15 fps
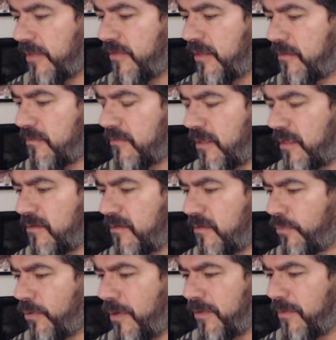think
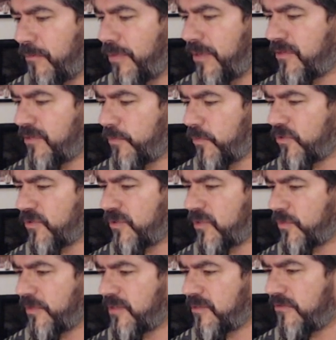probably the biggest, most
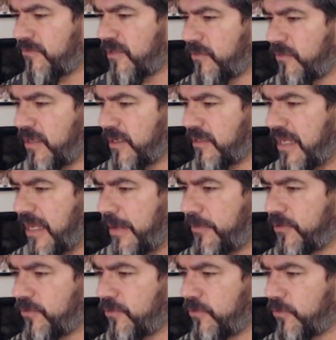expensive thing we had
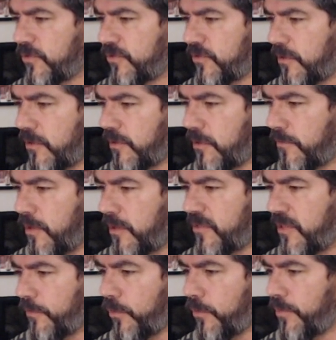damage to was a
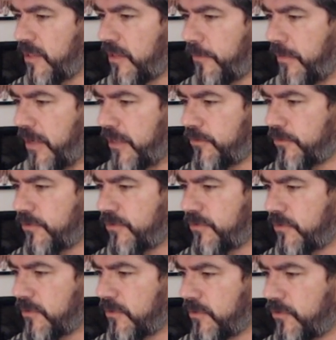Tempur-Pedic mattress.
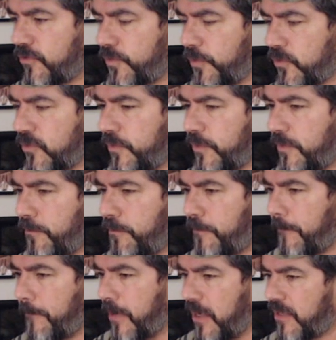They're supposed to be
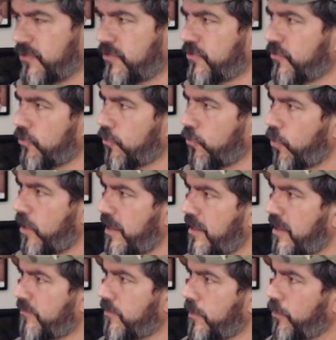boxed a certain way.
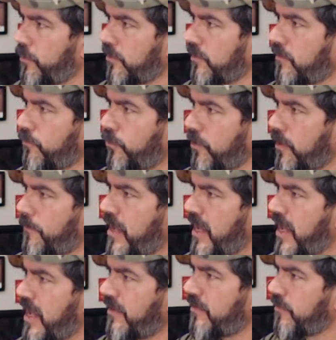You have to be put in a
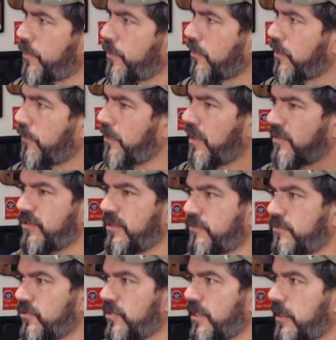bag, put in a box. They have
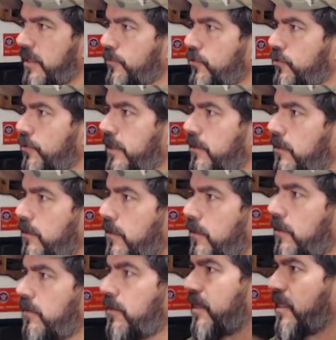to stand up straight. Is that one